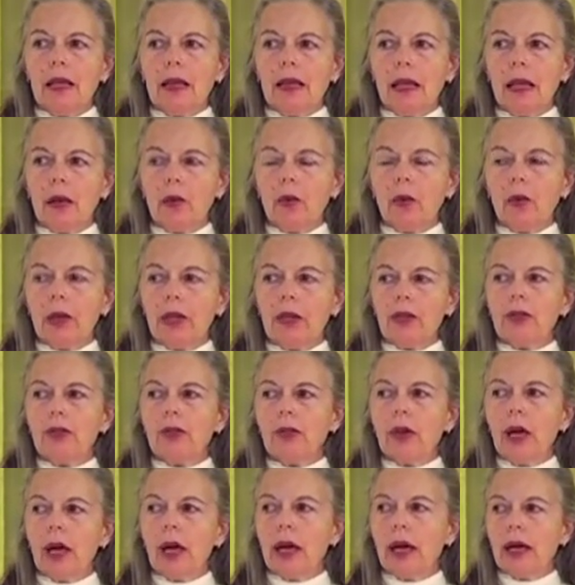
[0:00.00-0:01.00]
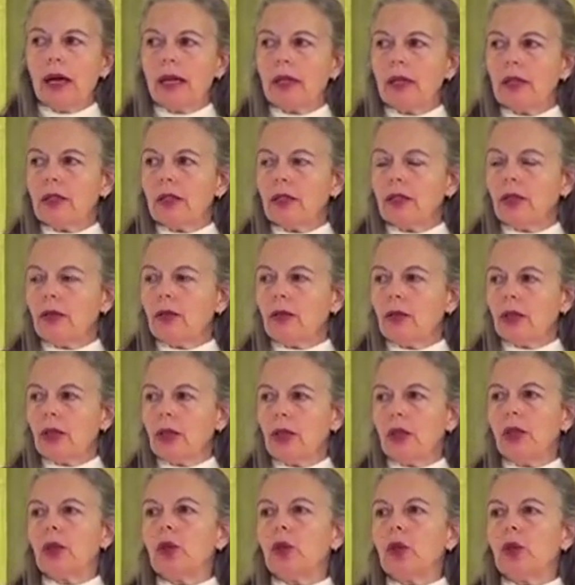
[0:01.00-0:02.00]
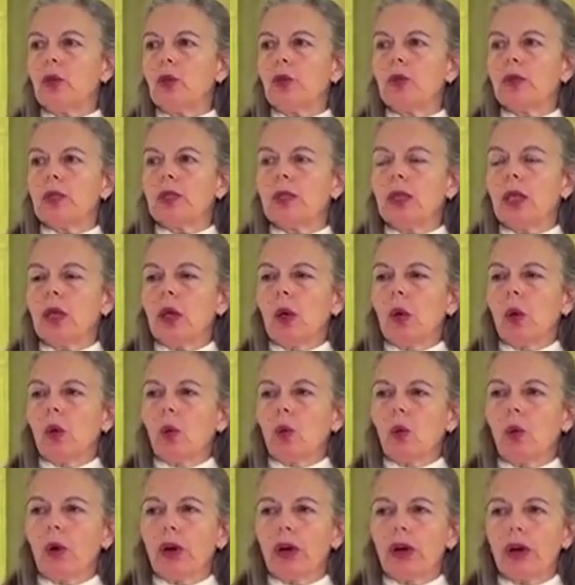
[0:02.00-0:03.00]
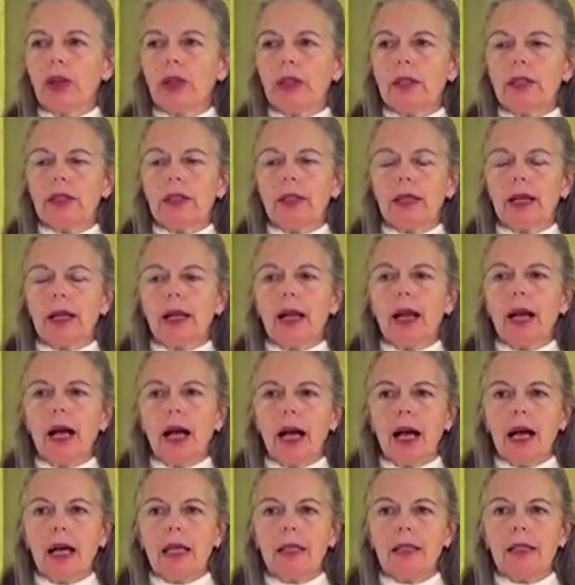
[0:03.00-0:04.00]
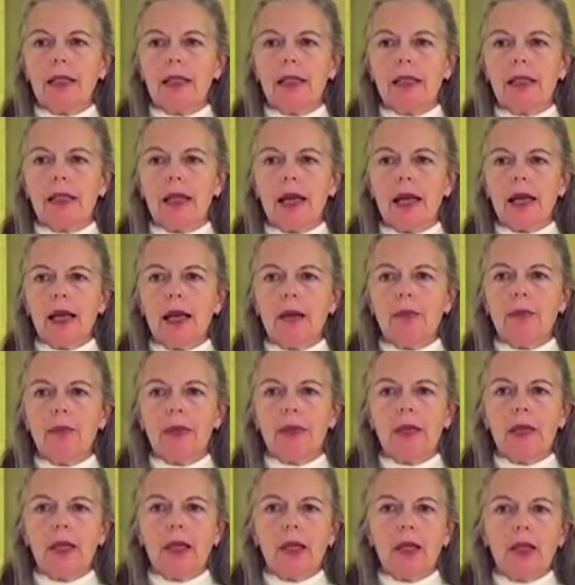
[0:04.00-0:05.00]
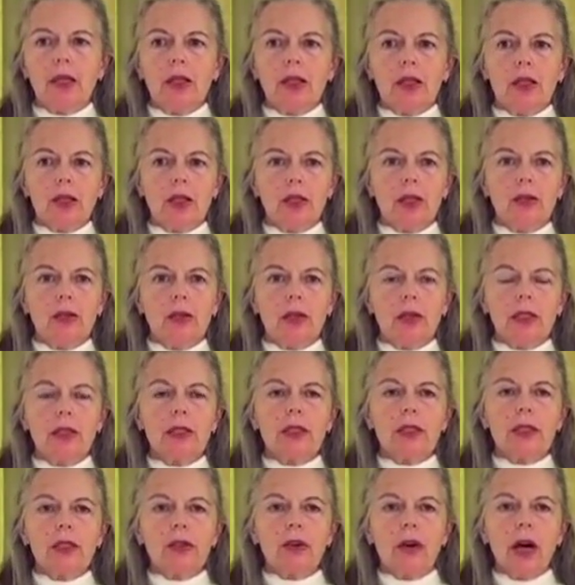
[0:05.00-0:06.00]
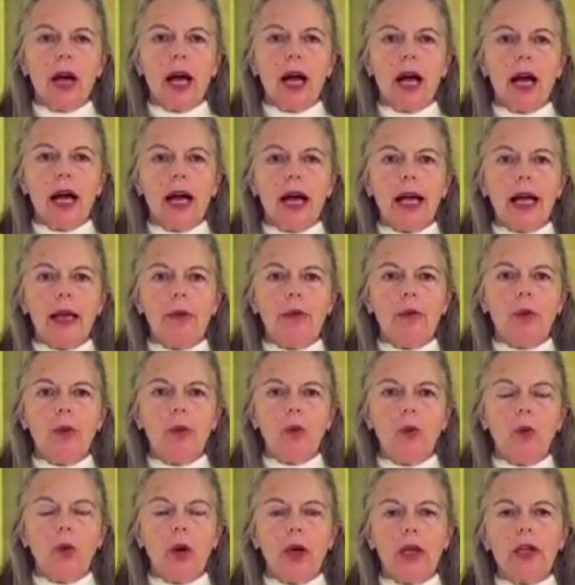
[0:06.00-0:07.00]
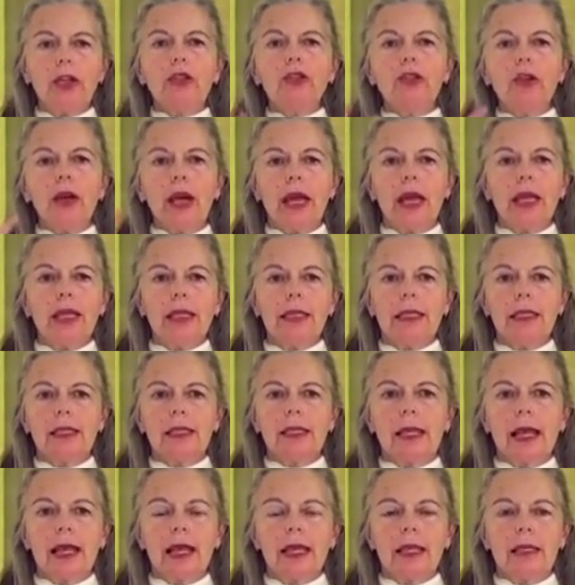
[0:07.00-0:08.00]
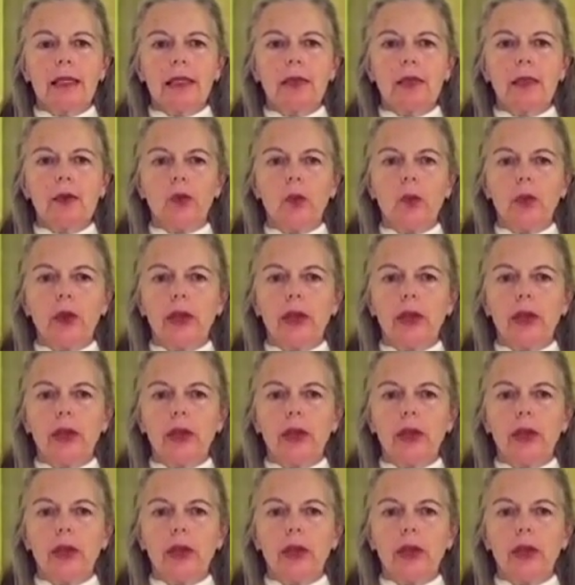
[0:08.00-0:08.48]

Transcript: then we try to use words and concepts to describe what transcends